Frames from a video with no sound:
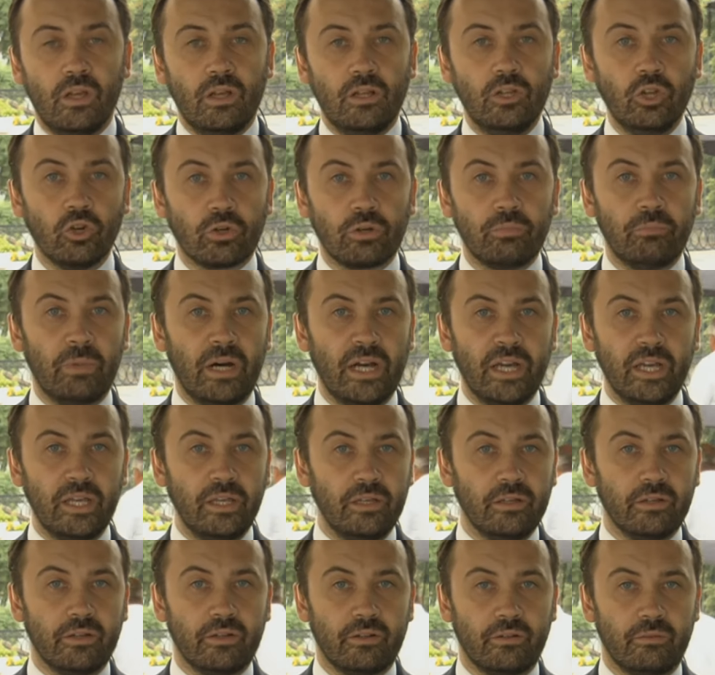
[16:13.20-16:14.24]
Look,
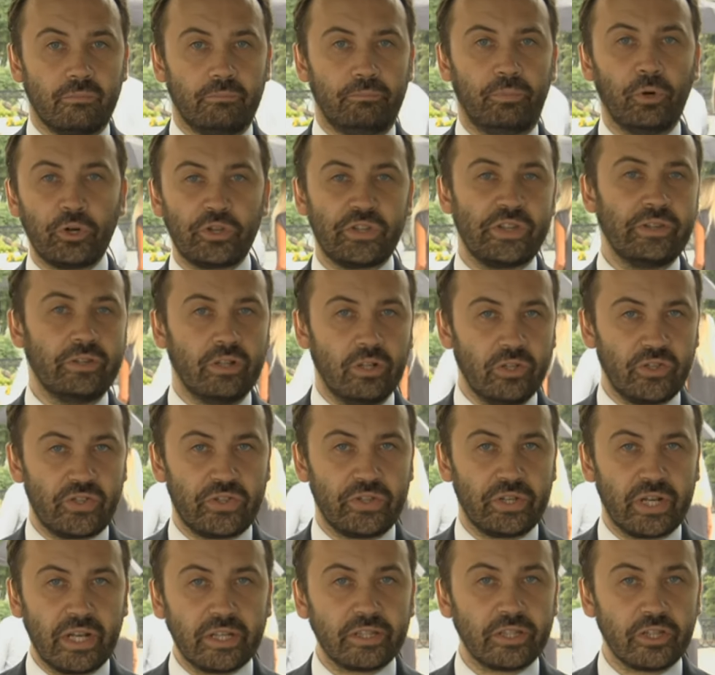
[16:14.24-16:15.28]
my personal
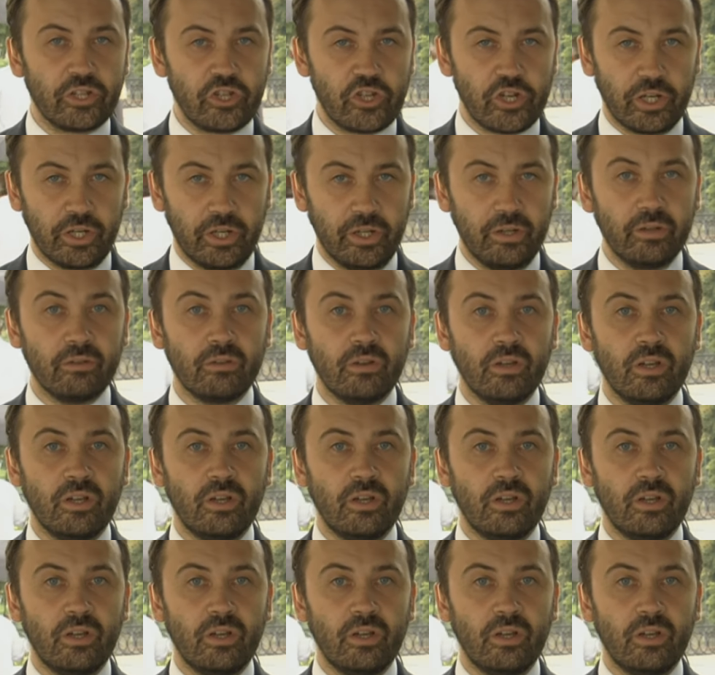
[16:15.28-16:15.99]
strategy